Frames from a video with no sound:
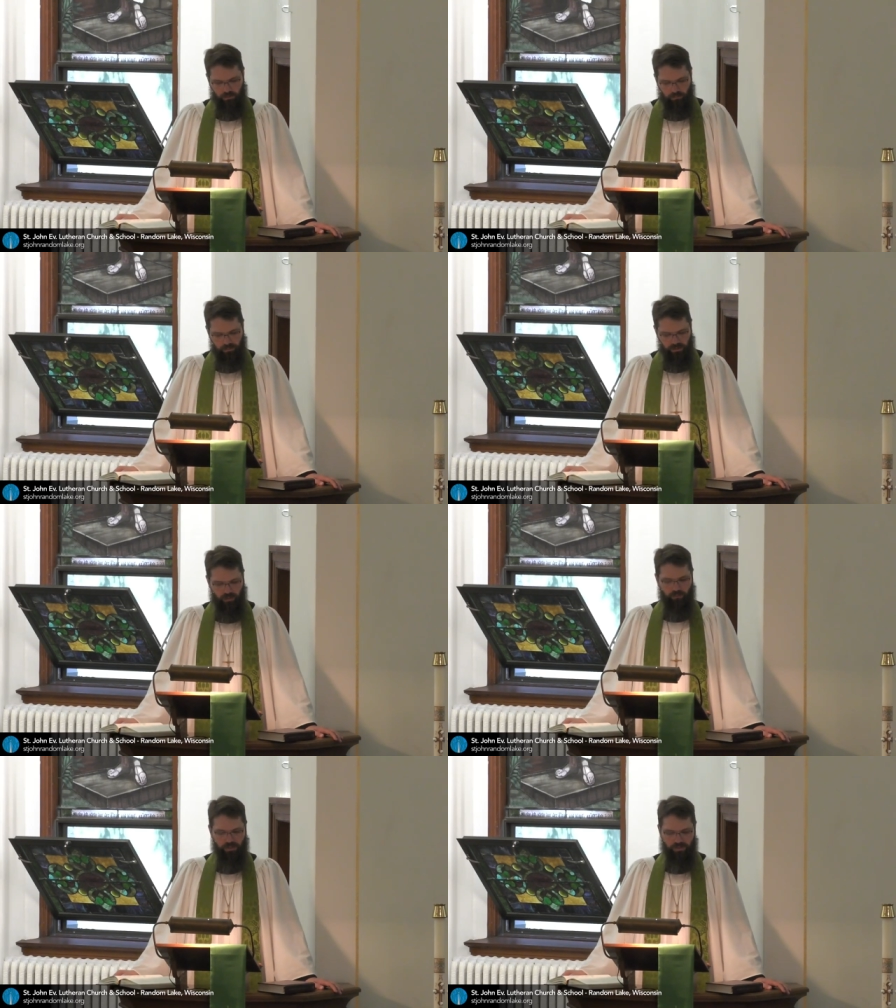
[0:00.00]
with the
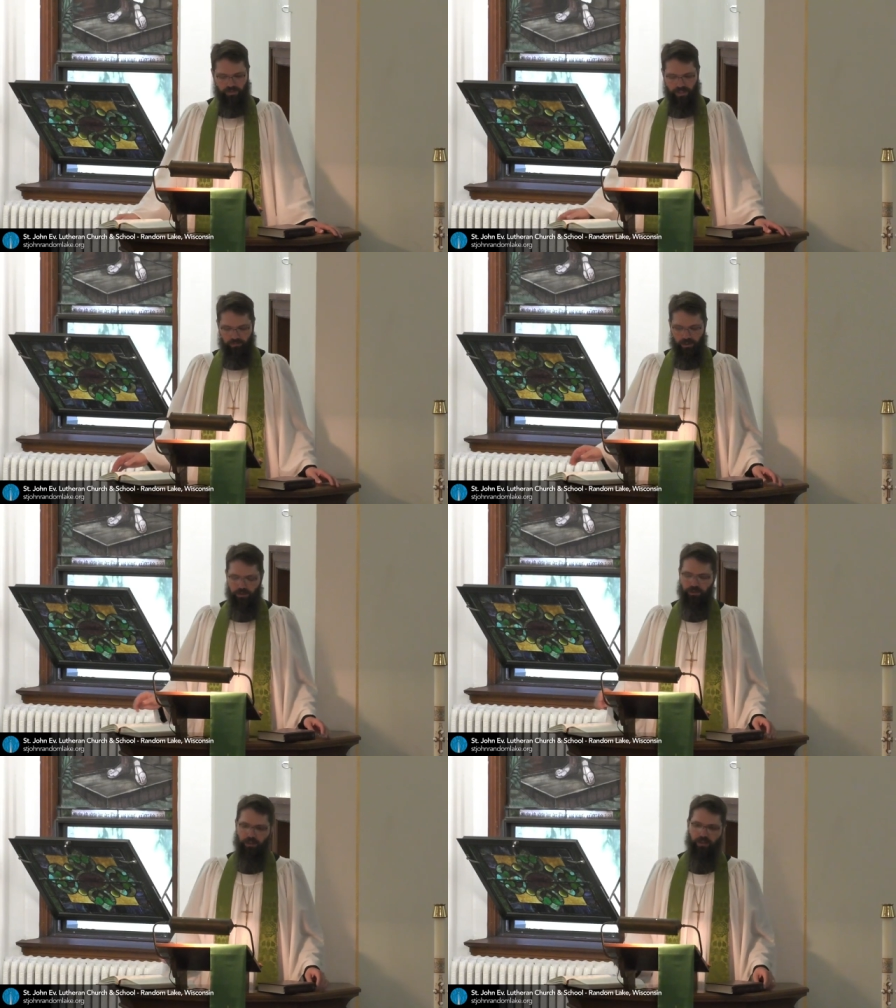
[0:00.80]
garments of
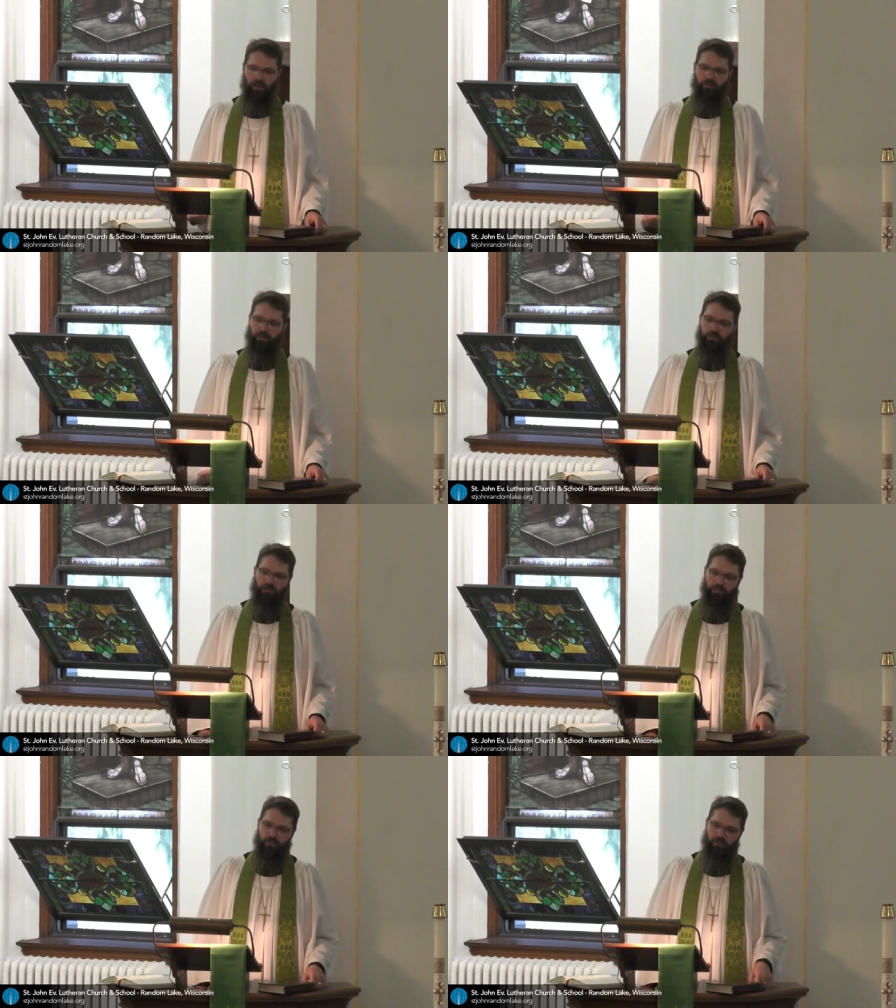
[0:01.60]
salvation and covered with
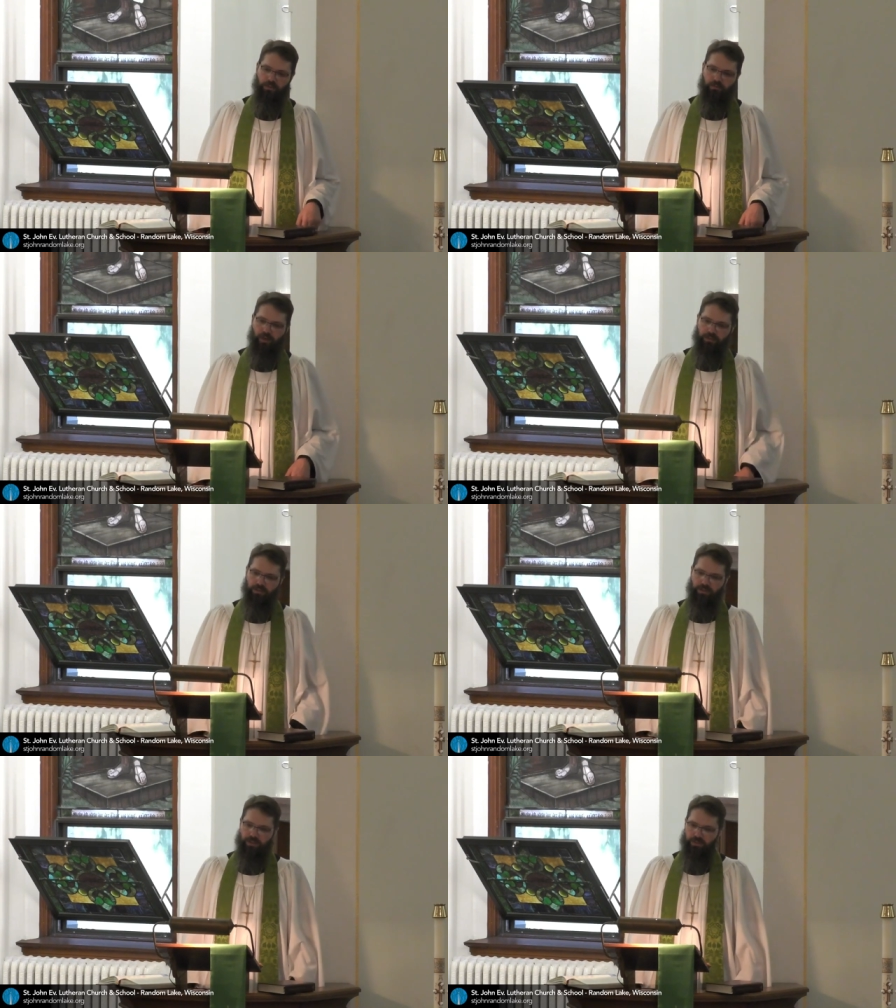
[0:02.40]
the robes of
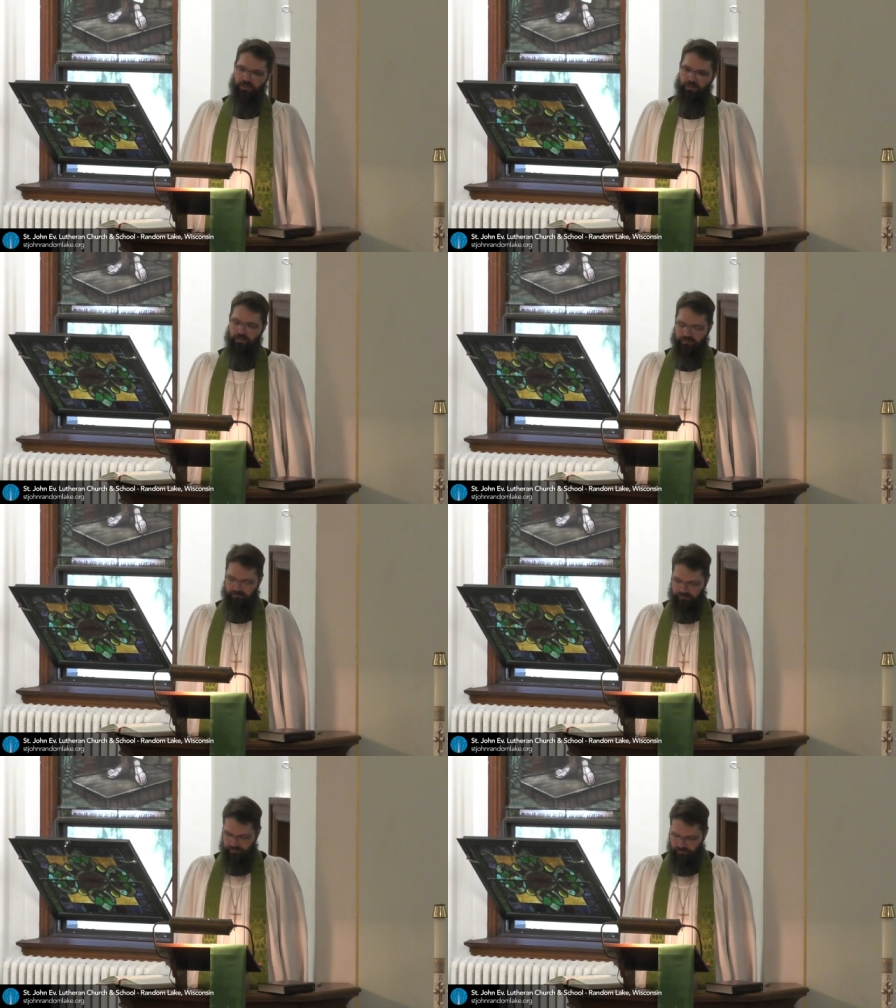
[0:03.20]
righteousness.
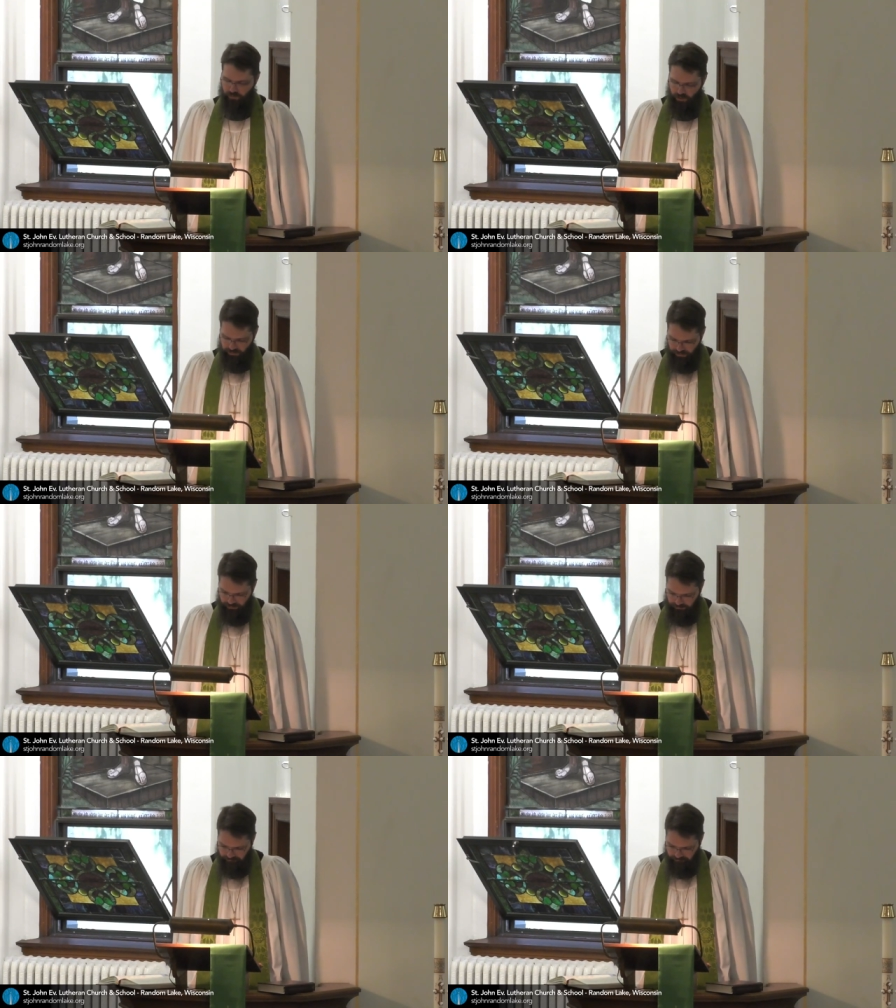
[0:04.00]
Jesus.